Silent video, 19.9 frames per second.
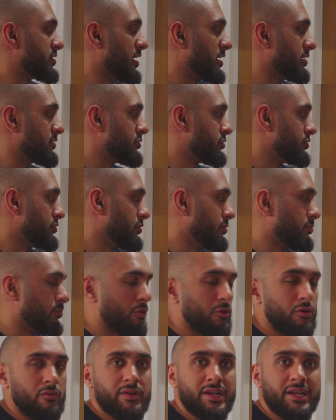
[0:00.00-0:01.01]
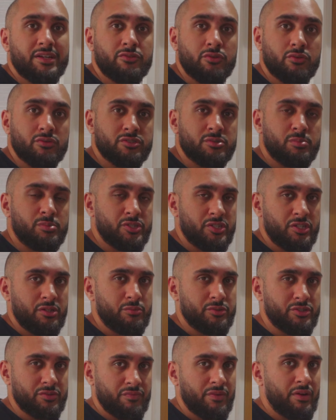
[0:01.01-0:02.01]
that to more of an adductor machine,
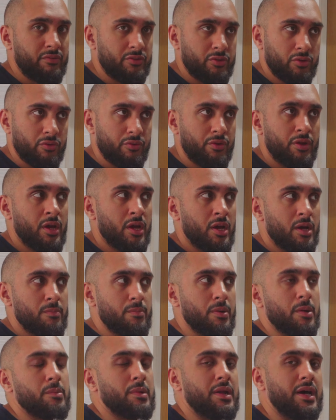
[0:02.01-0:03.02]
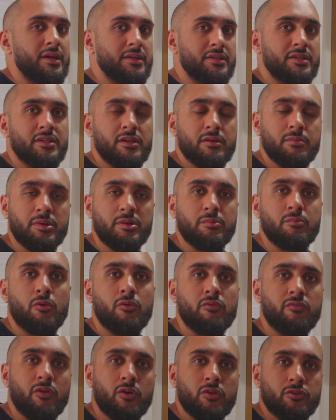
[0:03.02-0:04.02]
which I've never done, but I'm going to add in a bit
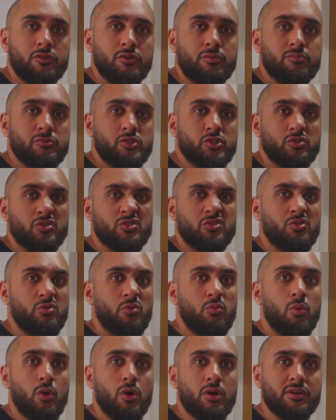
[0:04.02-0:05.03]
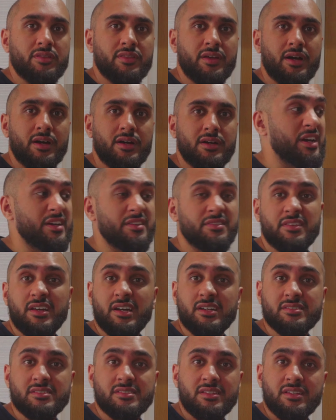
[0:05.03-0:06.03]
more volume just to work that. Yeah,
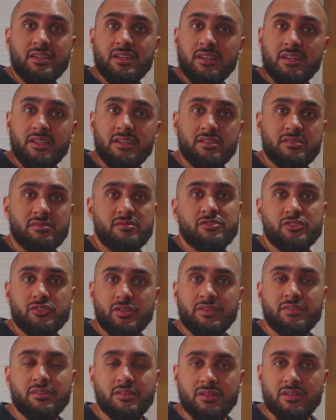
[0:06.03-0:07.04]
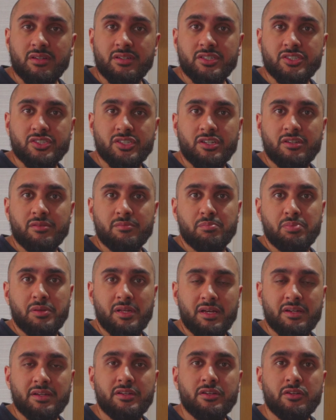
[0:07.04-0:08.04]
that's the strength and conditioning
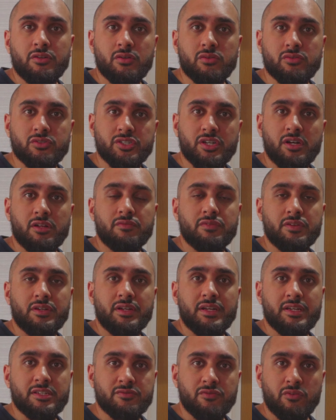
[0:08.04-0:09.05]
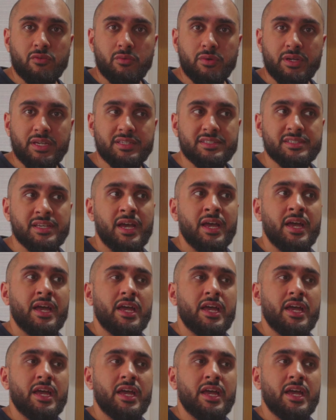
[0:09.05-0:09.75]
plan in a nutshell for the next 4 weeks.